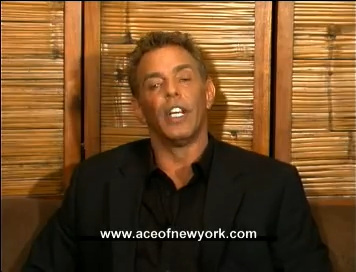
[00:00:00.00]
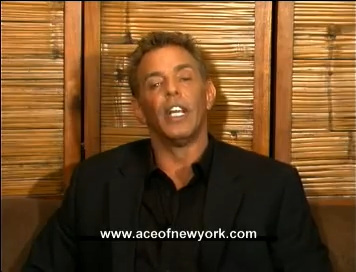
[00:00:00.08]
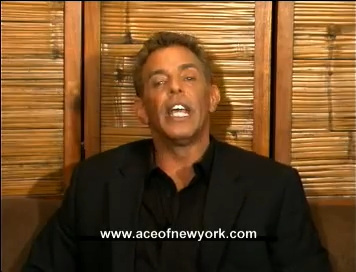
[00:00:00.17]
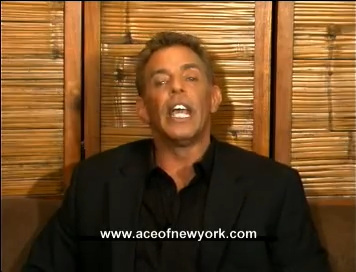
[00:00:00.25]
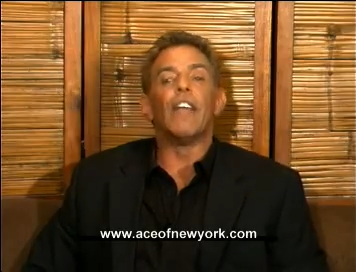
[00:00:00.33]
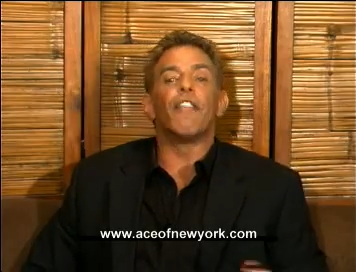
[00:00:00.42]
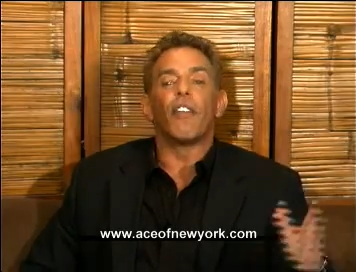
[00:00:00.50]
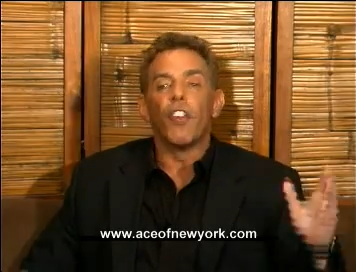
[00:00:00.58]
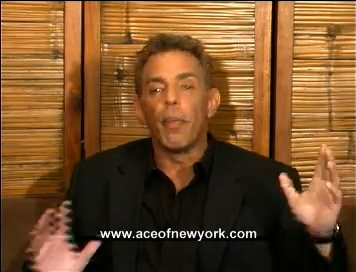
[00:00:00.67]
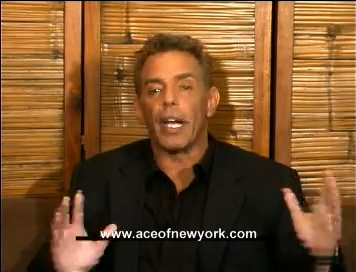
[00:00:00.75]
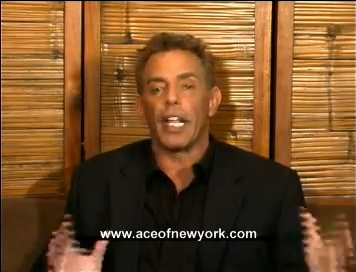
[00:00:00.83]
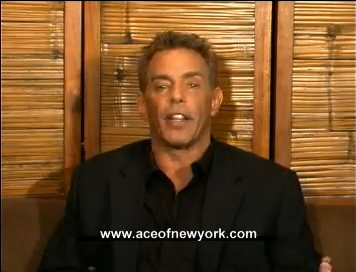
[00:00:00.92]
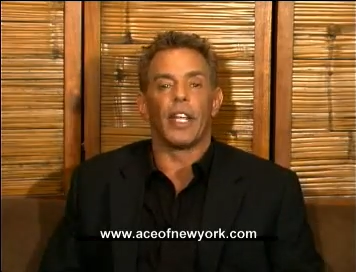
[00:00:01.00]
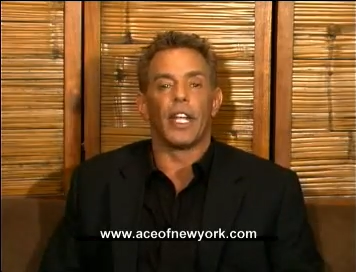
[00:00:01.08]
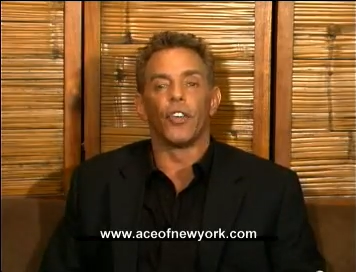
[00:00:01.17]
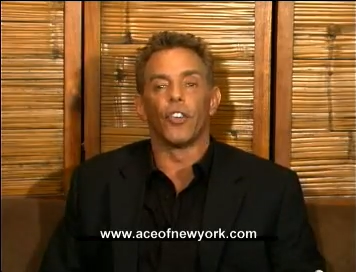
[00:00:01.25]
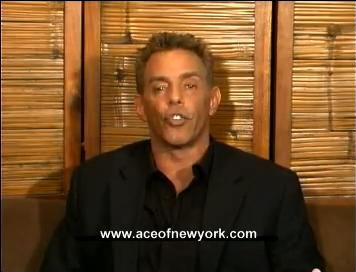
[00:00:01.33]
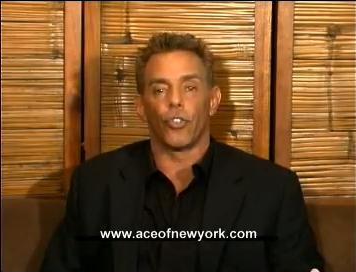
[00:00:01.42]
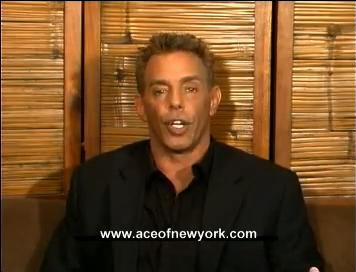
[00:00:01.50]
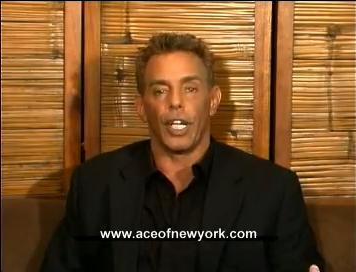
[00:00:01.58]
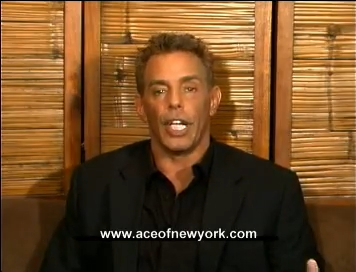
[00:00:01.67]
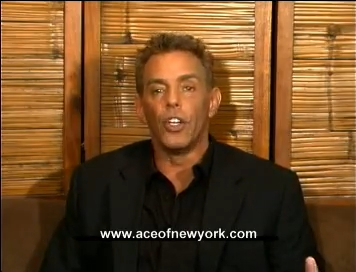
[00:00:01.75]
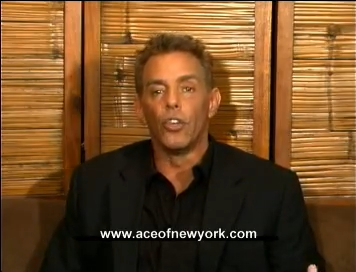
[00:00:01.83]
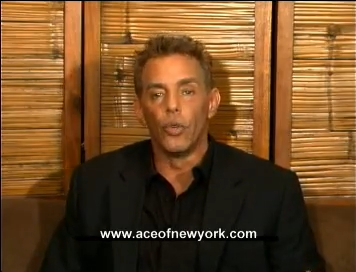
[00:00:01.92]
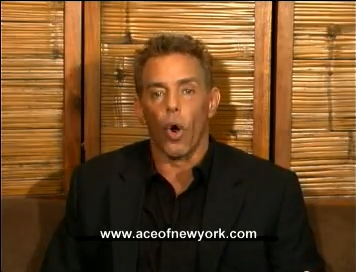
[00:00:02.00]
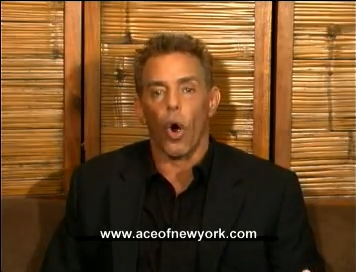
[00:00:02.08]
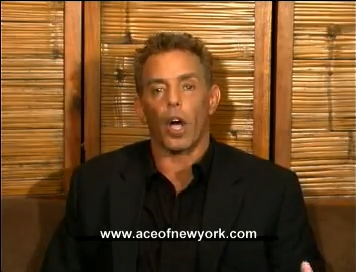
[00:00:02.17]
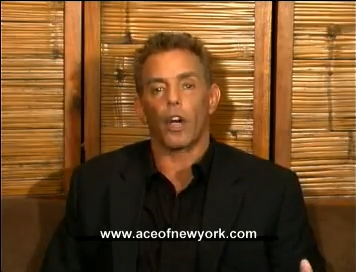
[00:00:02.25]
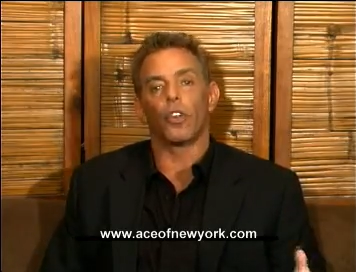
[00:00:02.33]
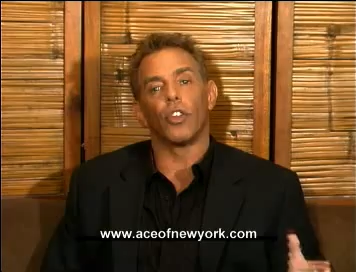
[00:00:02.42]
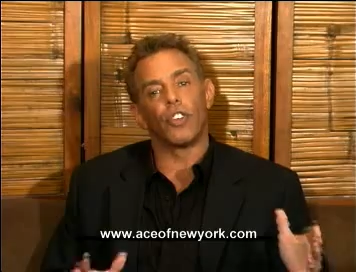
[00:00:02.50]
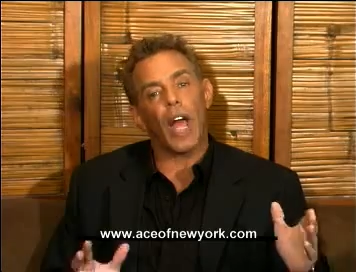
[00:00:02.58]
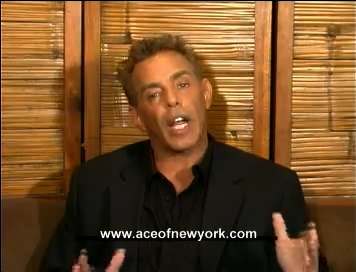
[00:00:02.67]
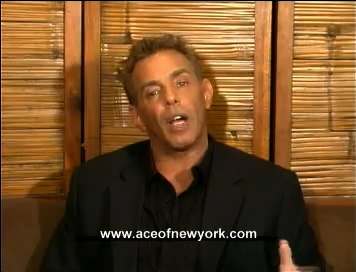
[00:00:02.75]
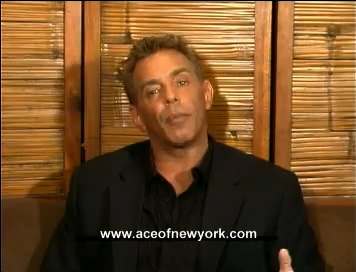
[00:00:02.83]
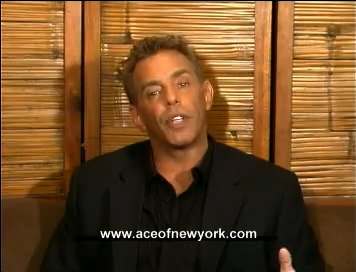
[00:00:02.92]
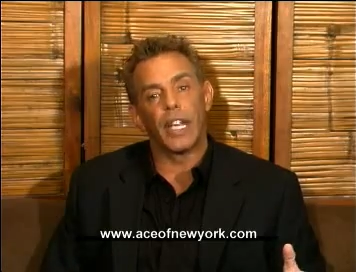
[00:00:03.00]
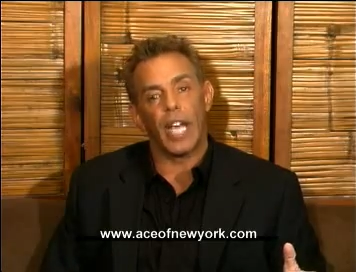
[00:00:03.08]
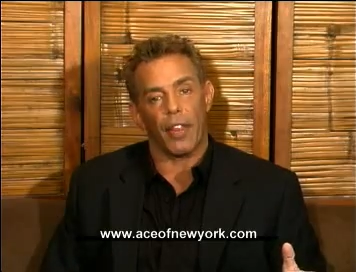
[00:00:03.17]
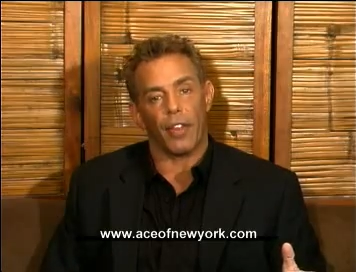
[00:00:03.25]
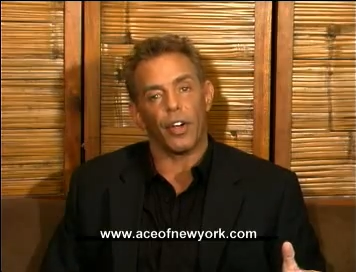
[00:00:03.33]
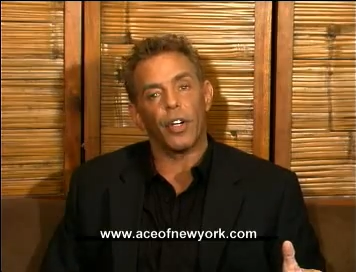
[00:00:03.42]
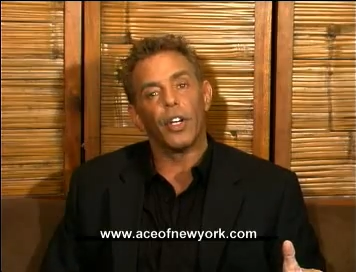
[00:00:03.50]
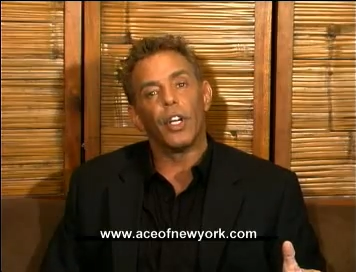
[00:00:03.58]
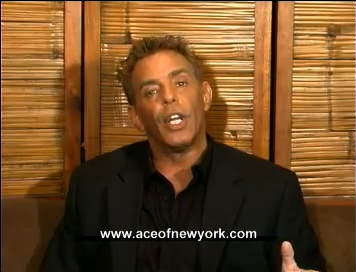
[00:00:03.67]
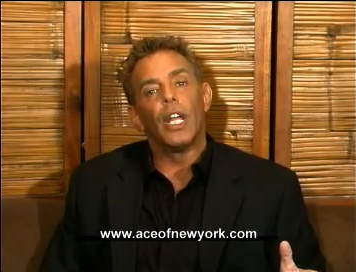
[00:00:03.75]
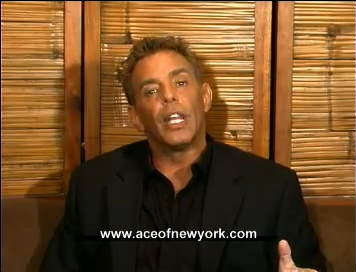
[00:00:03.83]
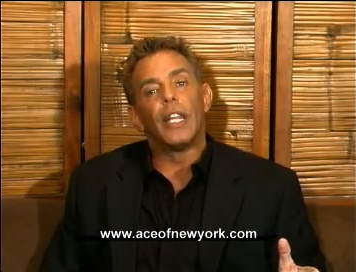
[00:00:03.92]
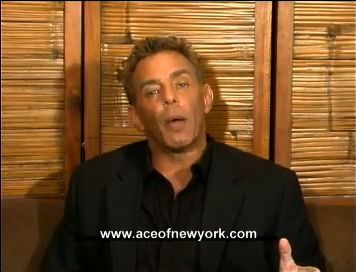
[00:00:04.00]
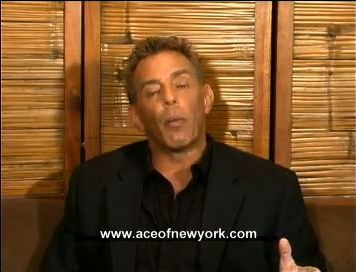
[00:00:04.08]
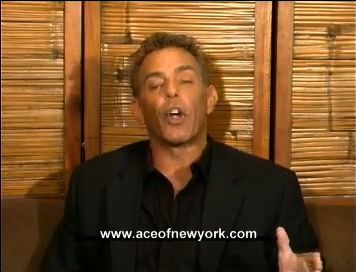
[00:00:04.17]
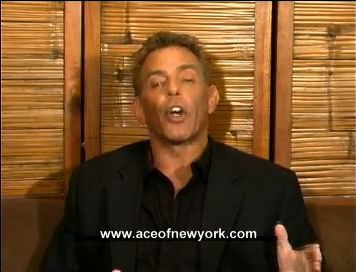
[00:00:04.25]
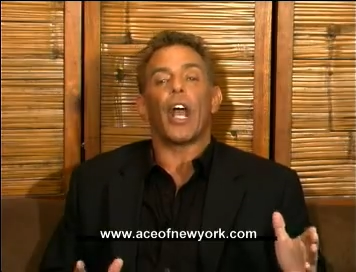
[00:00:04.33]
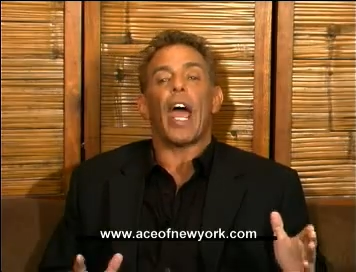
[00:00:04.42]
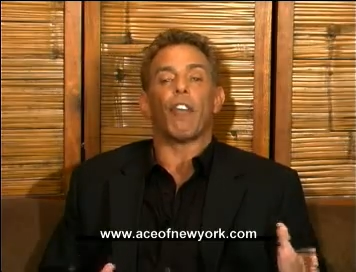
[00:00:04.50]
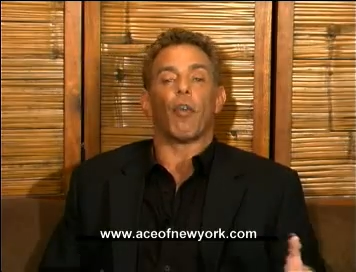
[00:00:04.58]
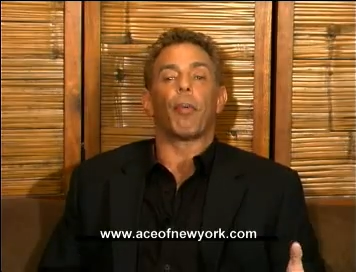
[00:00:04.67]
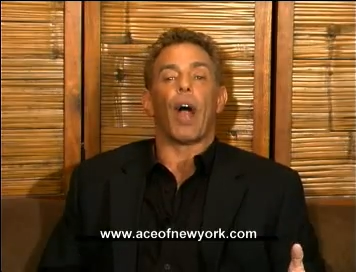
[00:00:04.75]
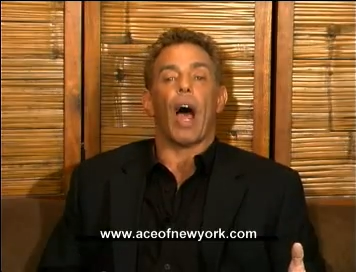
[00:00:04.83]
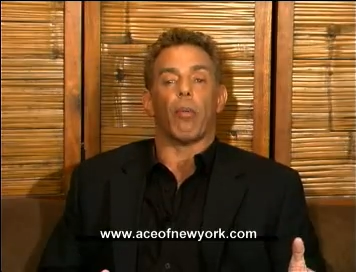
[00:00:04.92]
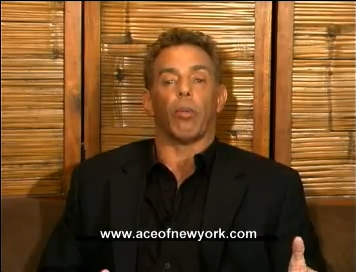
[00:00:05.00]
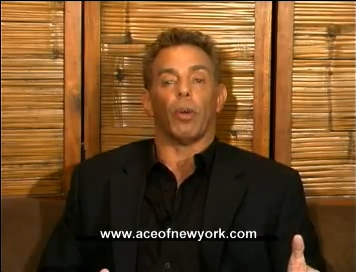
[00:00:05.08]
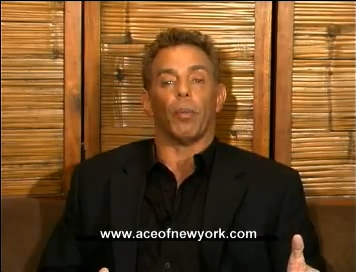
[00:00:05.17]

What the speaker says: If everybody in the industry in New York does not come together, then we're going to have a problem.